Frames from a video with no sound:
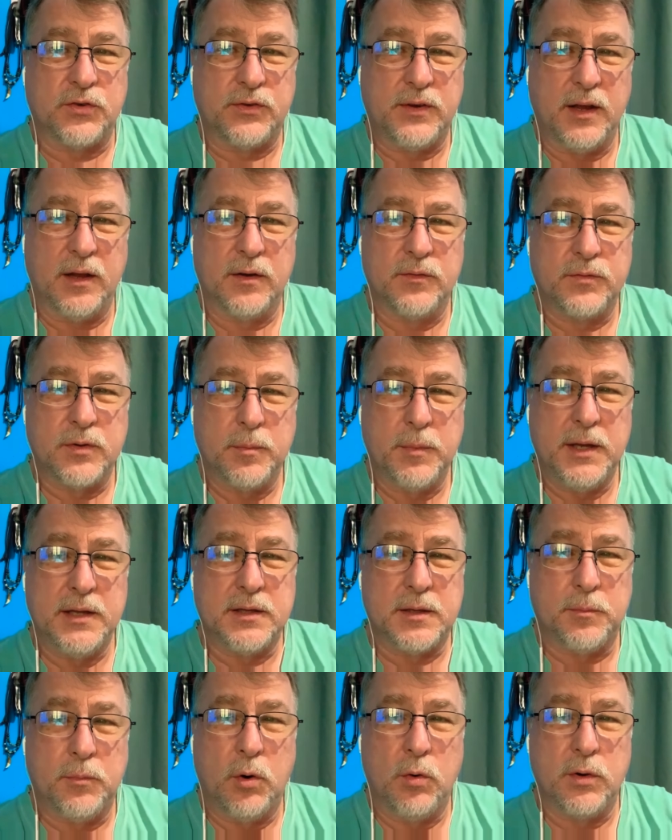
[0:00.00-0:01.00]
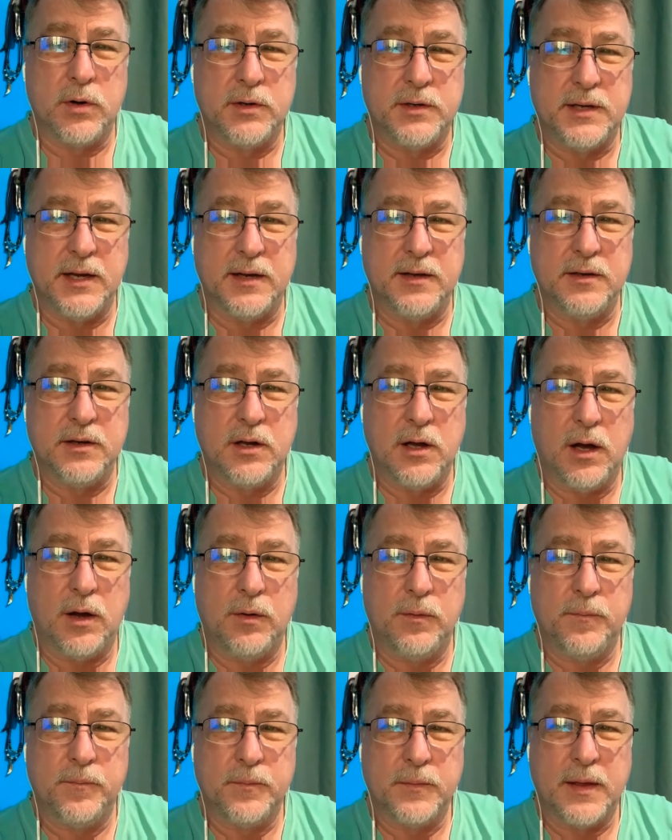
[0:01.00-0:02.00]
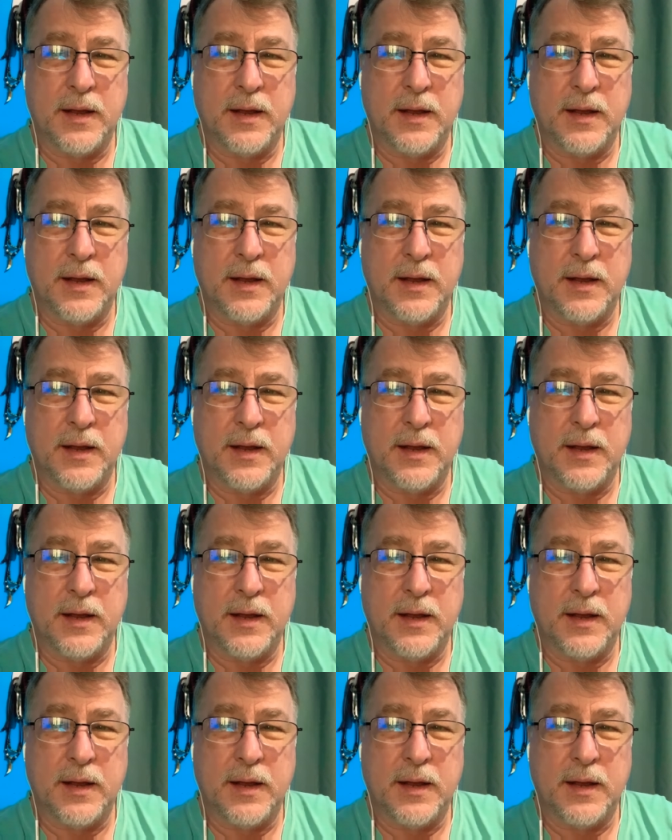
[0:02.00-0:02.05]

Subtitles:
stealing from me and the motor didn't go,